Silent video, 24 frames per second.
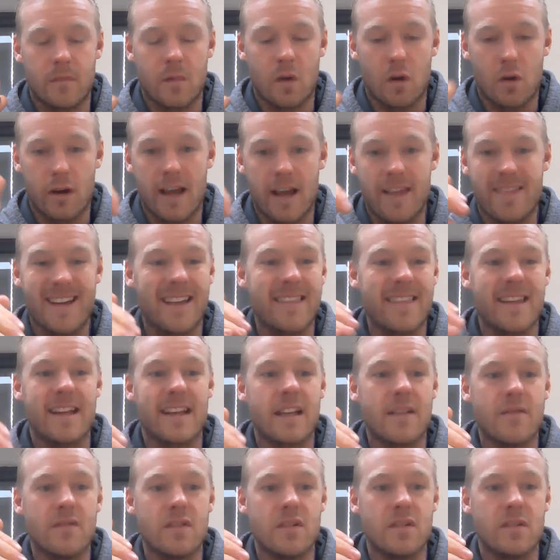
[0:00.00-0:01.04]
All right. That then
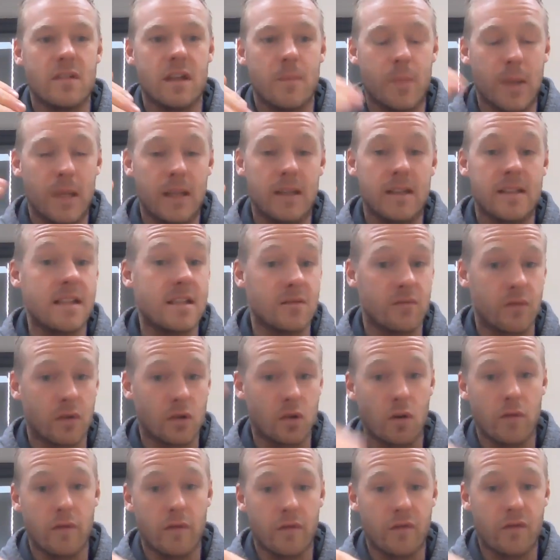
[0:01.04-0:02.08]
gives you the ability to
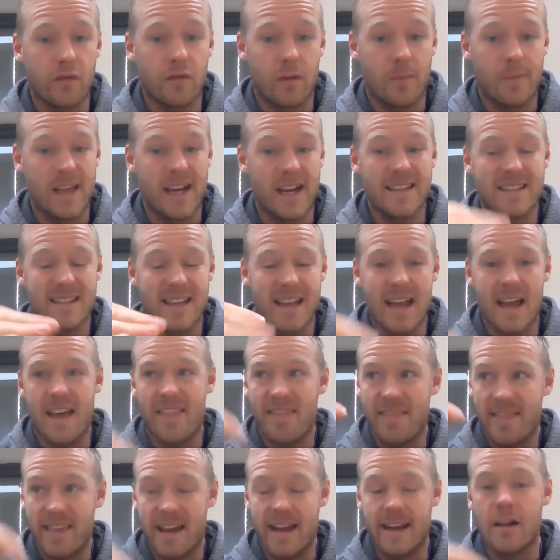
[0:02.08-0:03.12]
recover from that set
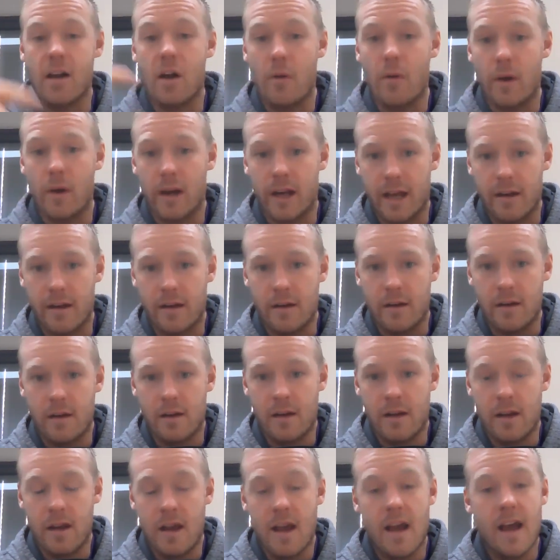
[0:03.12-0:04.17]
and then go again.
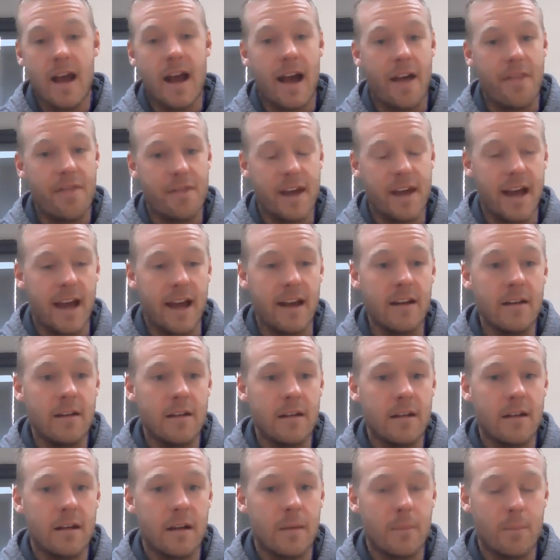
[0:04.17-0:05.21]
And then
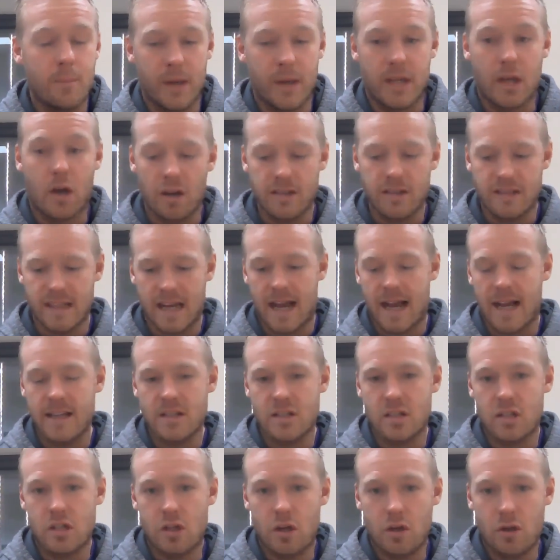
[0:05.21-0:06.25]
because
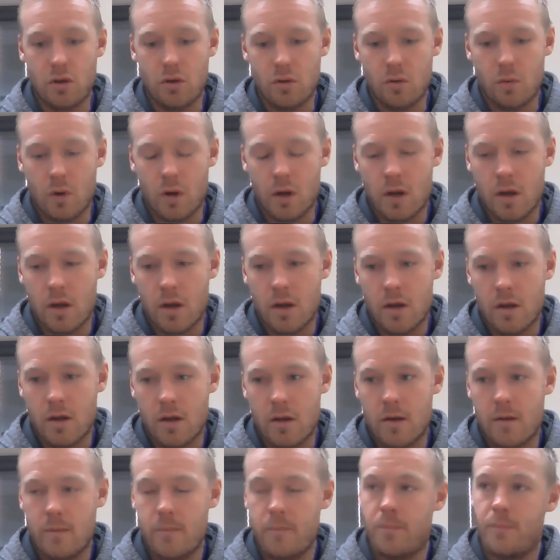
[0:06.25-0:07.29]

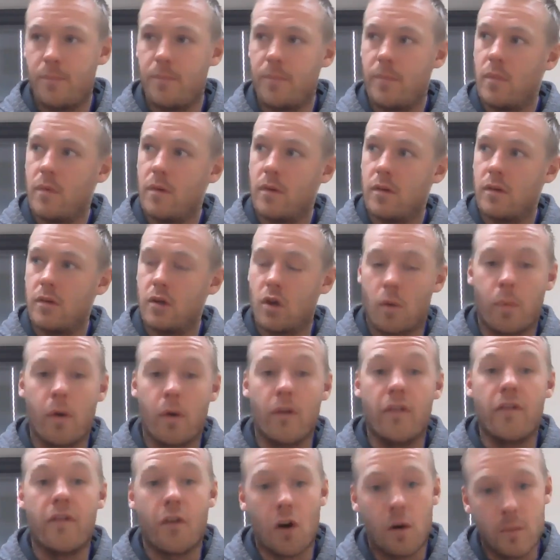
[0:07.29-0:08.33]
your
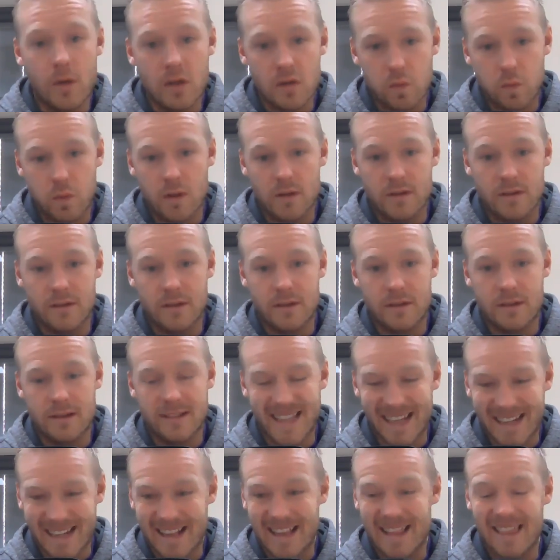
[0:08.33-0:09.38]
performance will
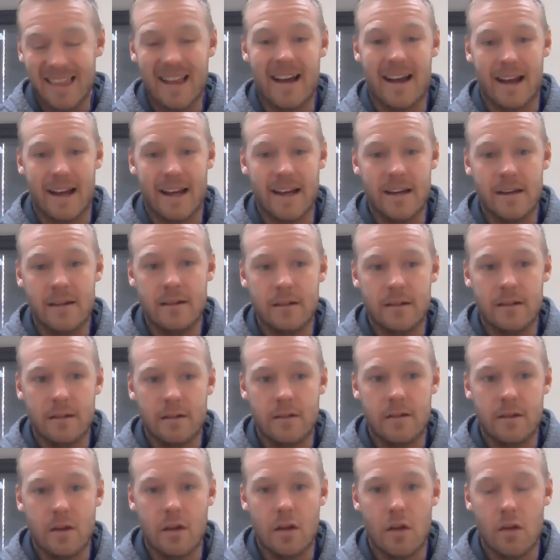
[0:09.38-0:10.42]
decline
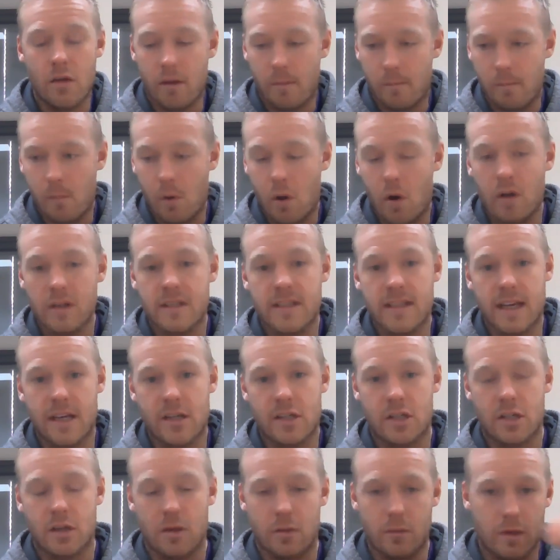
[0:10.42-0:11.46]
the more
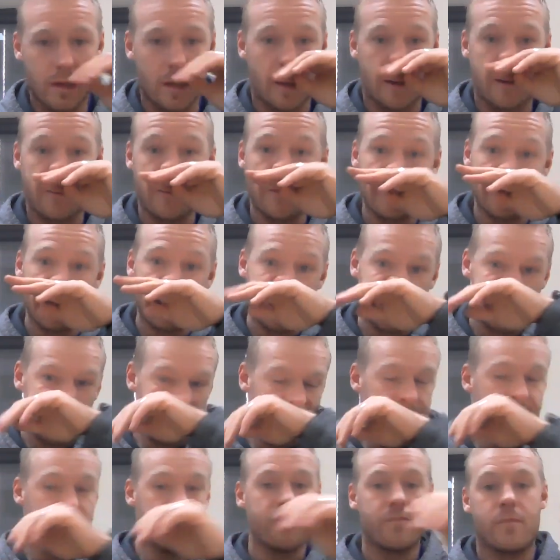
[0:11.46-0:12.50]
sets you do,
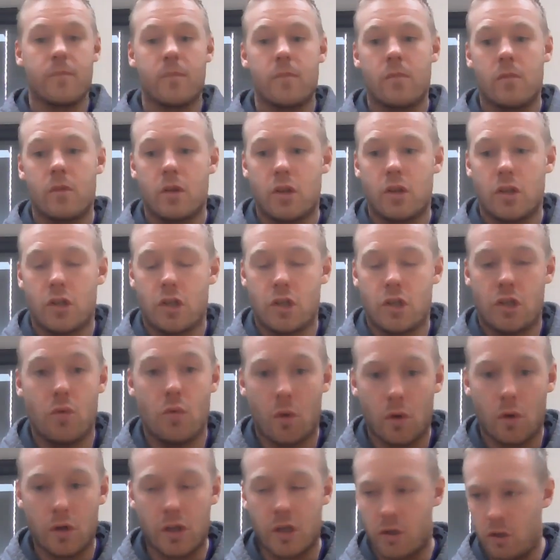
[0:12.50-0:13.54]

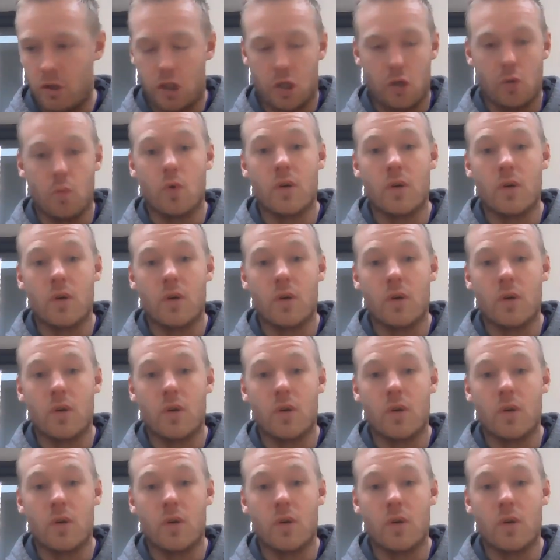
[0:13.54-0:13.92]
you